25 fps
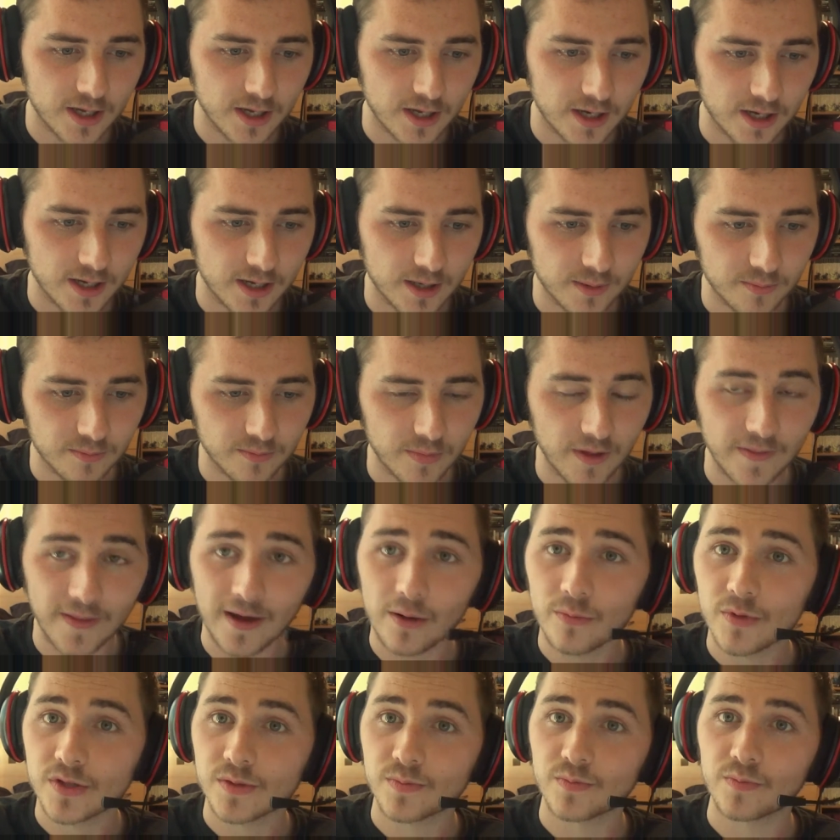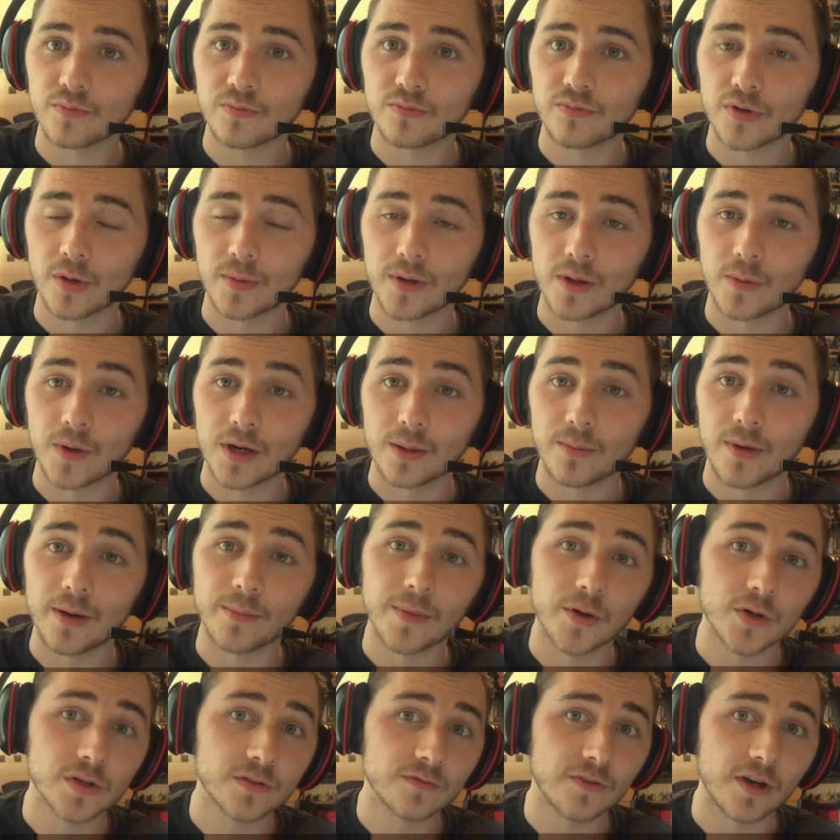And that was probably one of
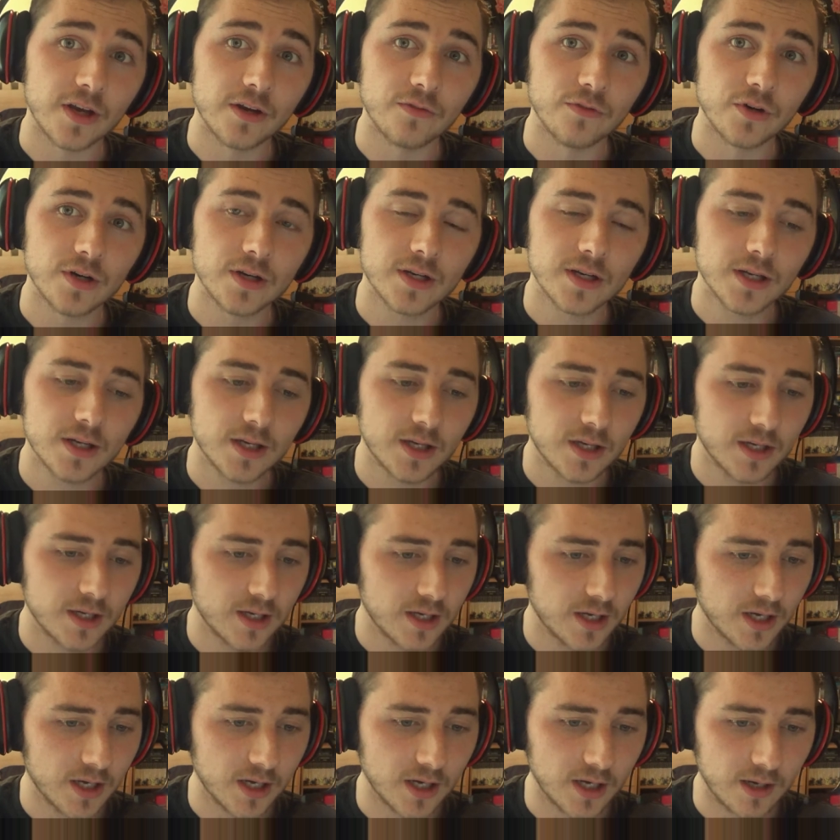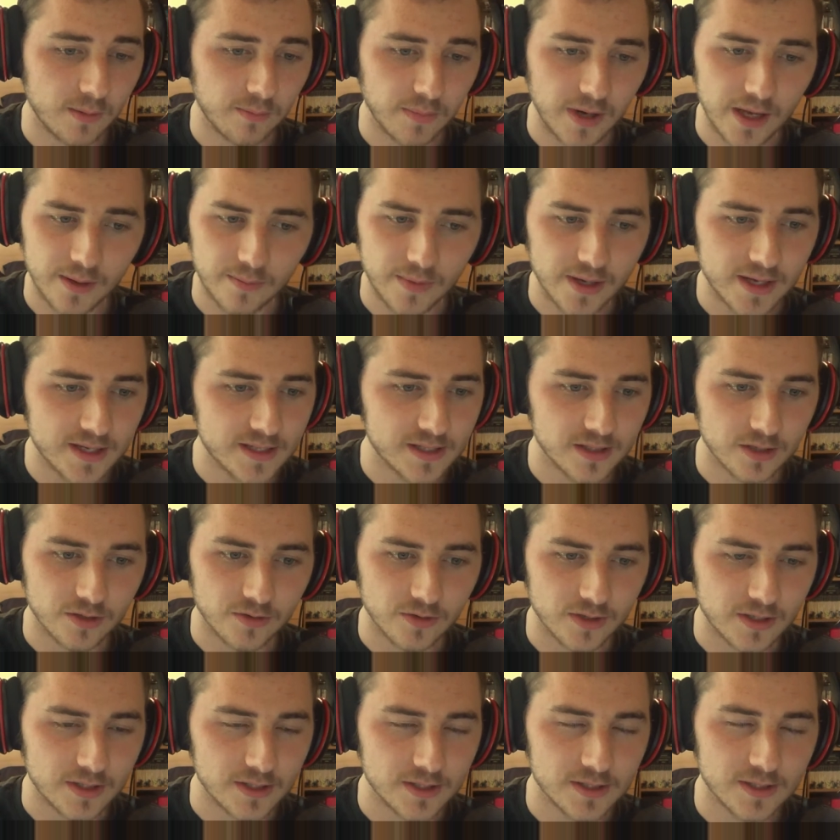my most favourite. Black
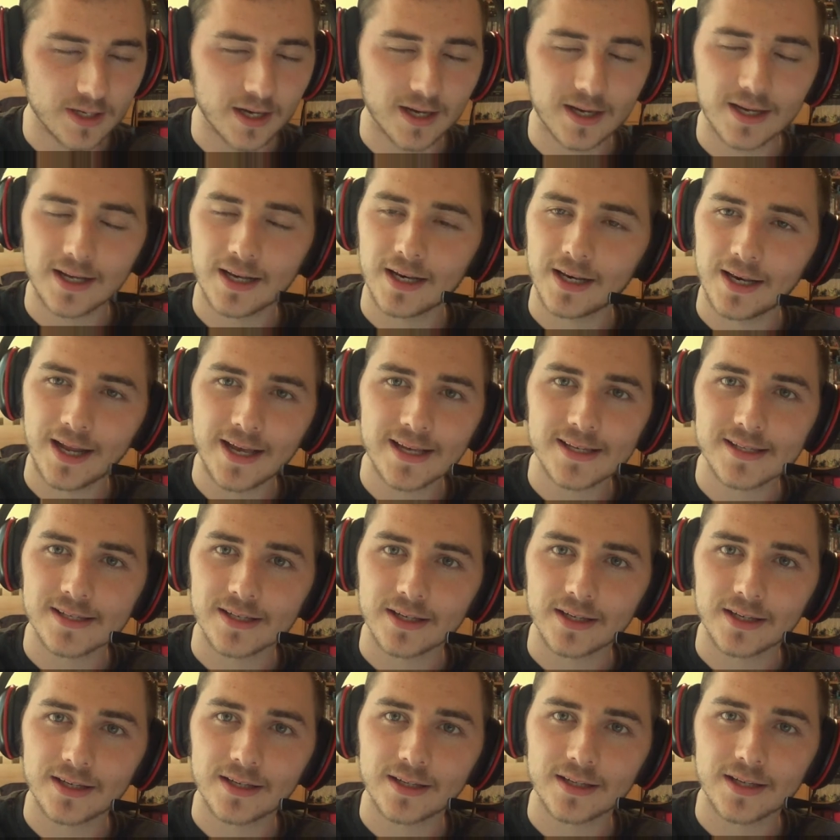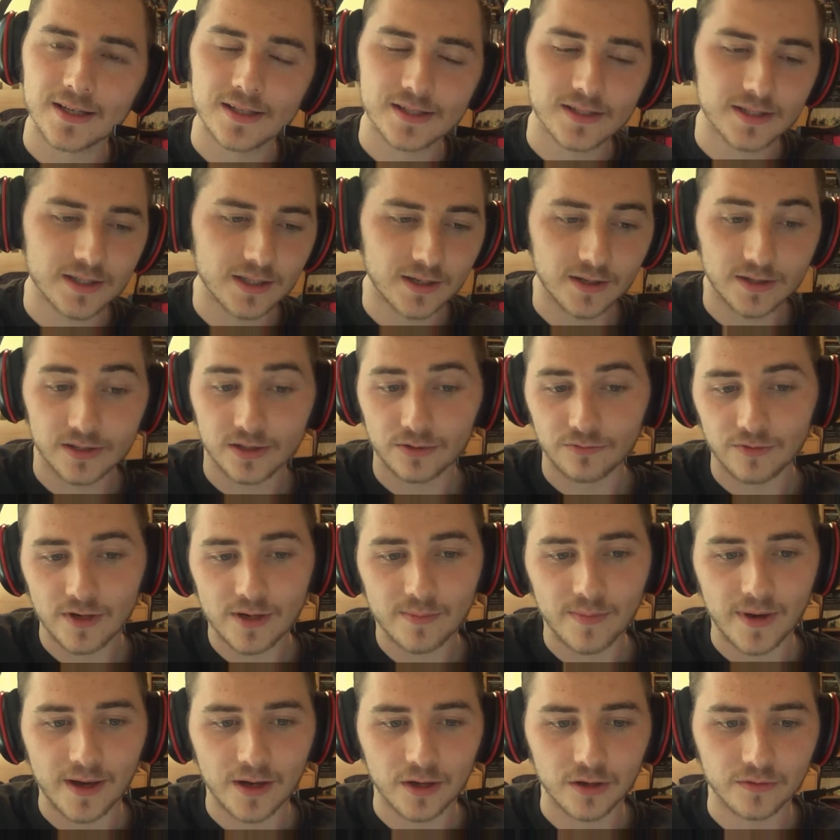Mesa is a classic. It's, you know, it's a
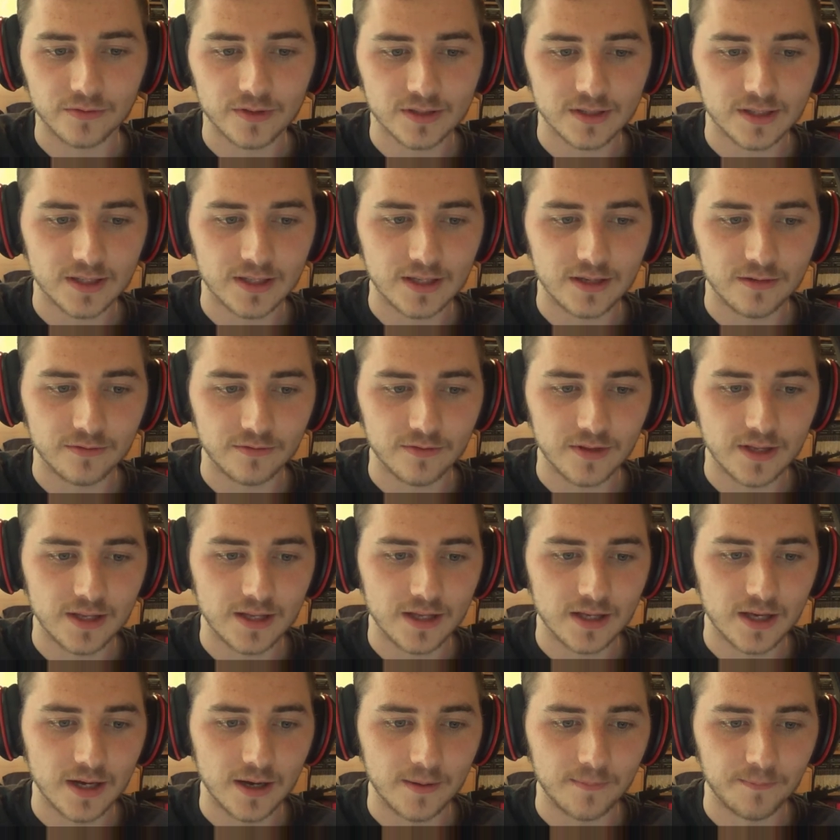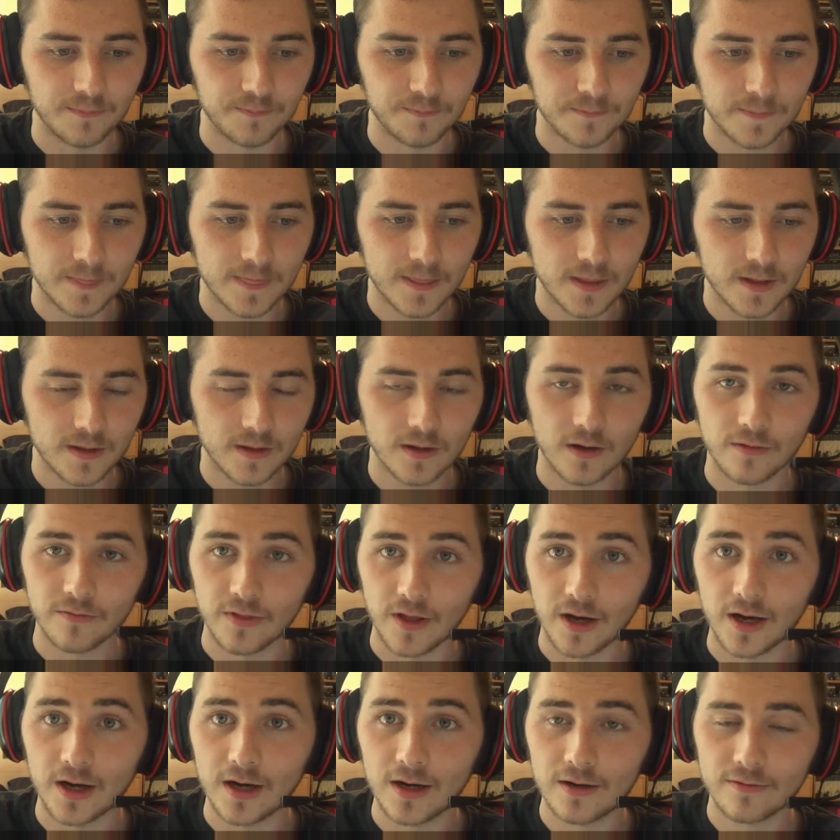remake, obviously, of the
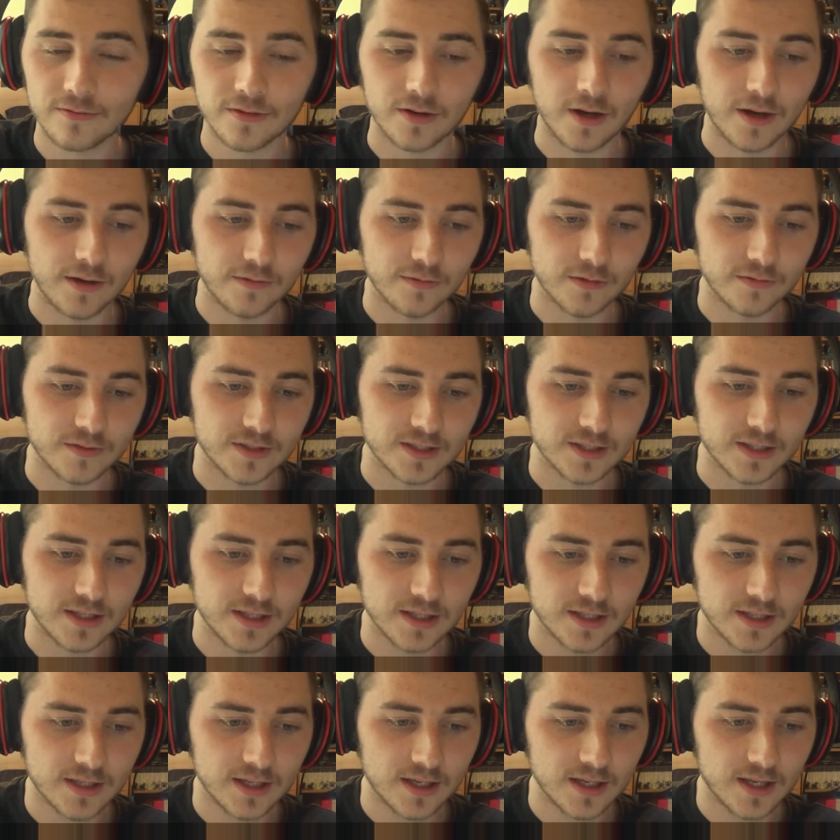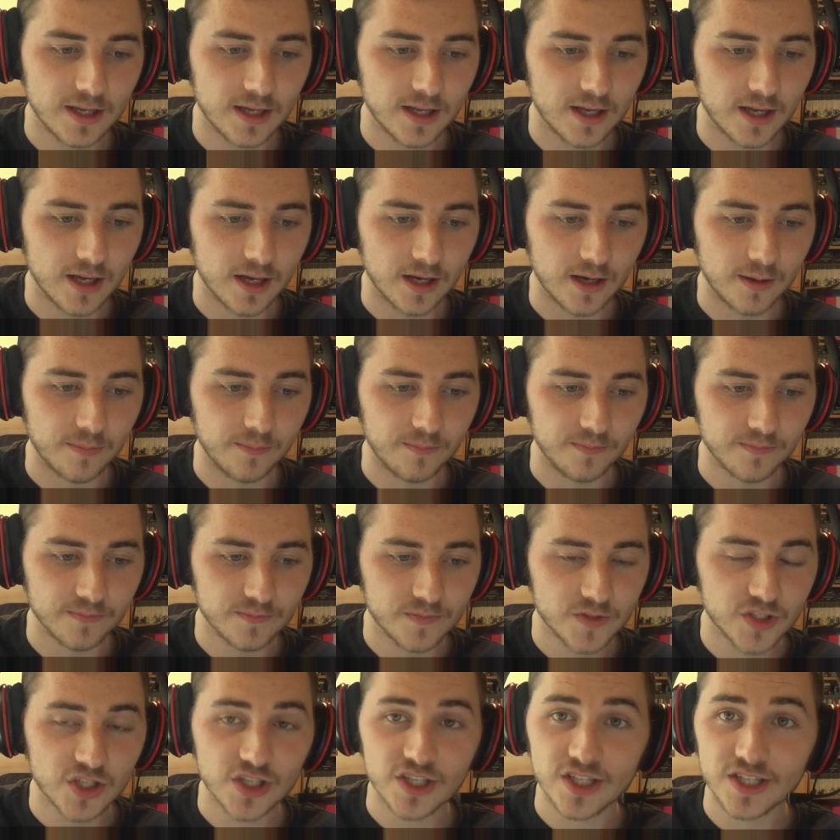Half-Life, obviously.
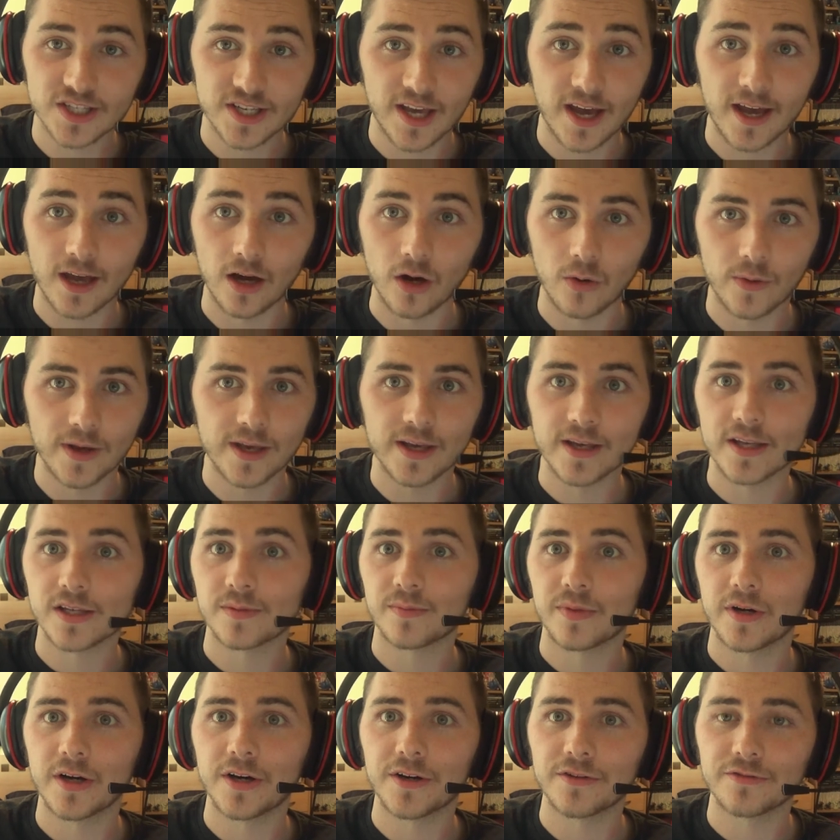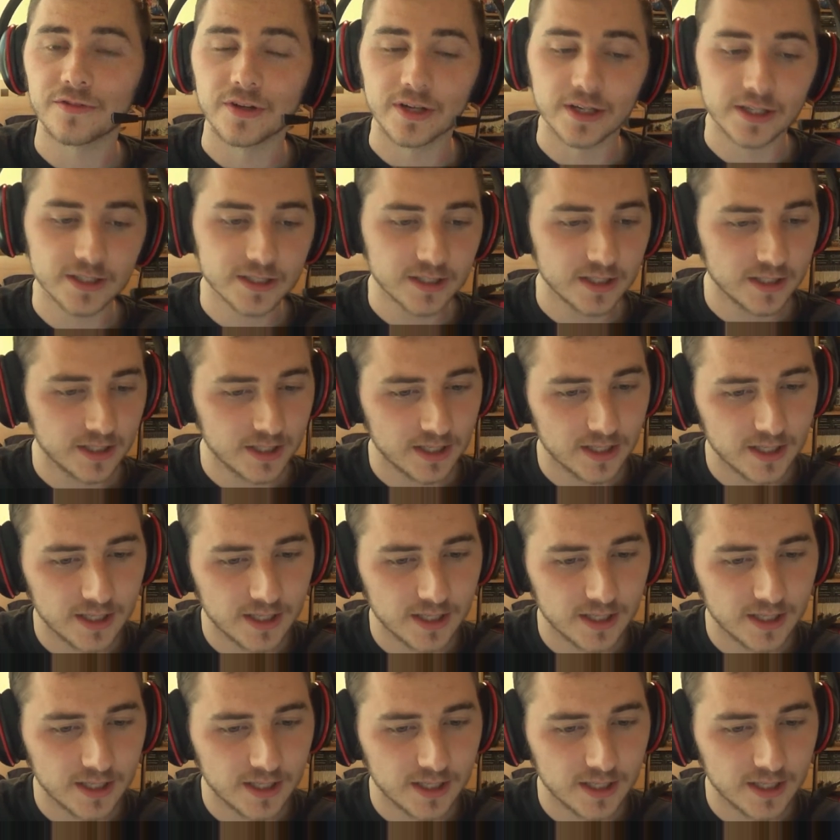To scale, it is perfect.